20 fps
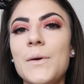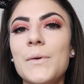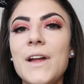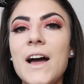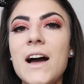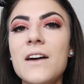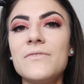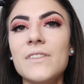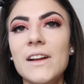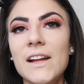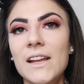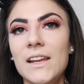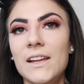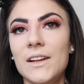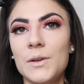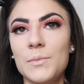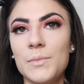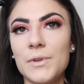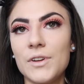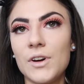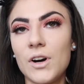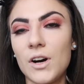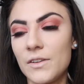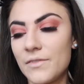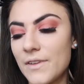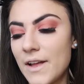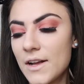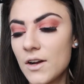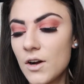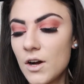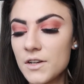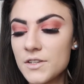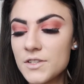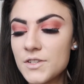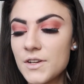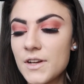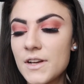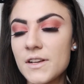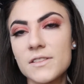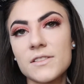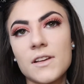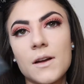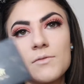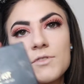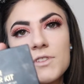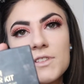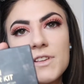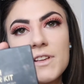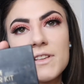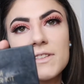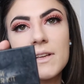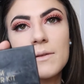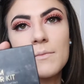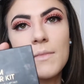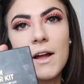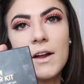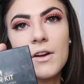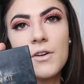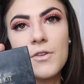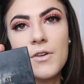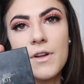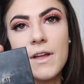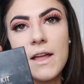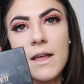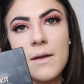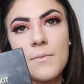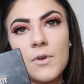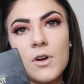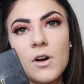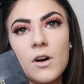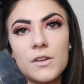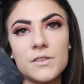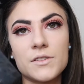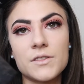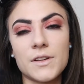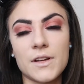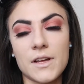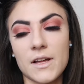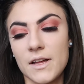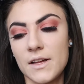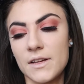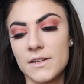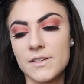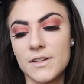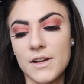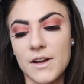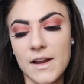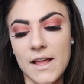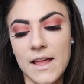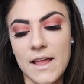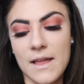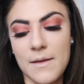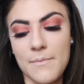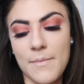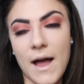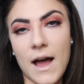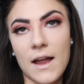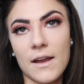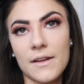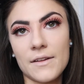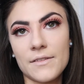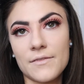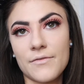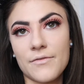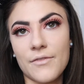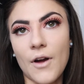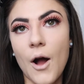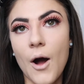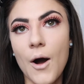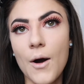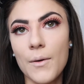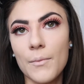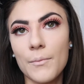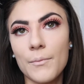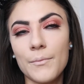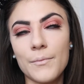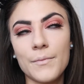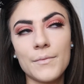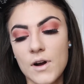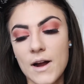I want to have a little bit of a contour, so I'm just using my cream contour dirty palette from